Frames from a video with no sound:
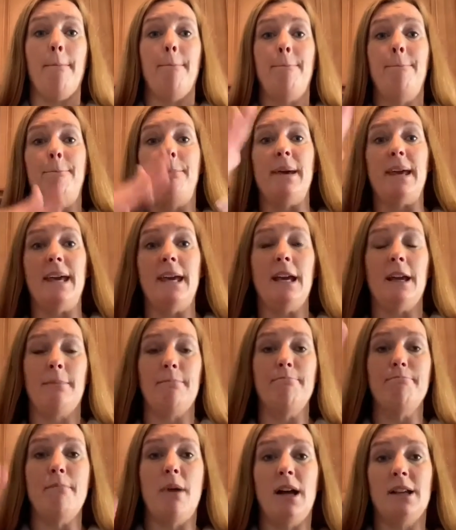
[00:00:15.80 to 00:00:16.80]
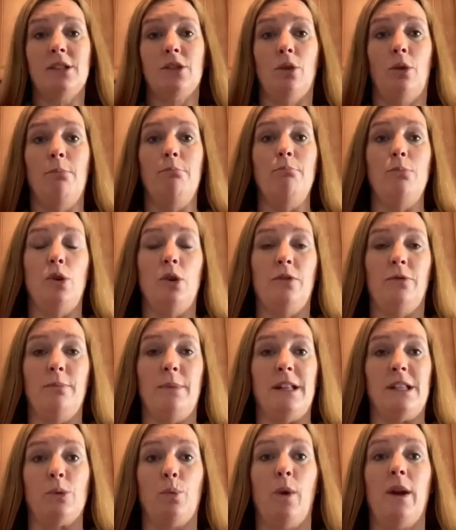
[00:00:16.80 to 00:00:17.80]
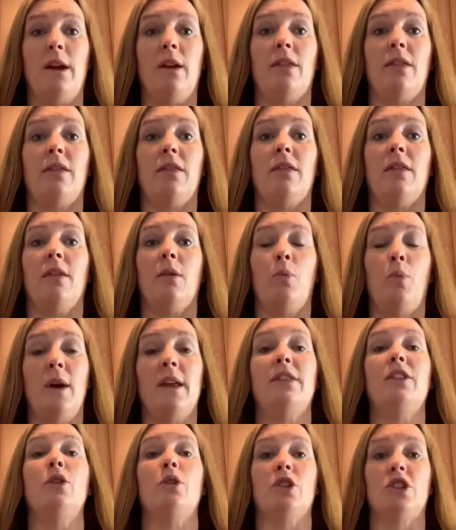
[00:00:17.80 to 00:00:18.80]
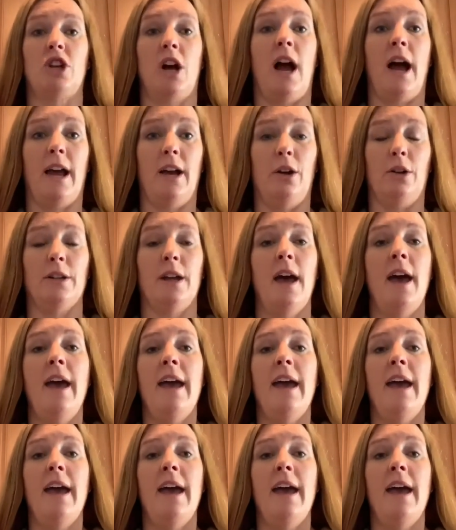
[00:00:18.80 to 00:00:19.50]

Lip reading: big muscle movements with your child.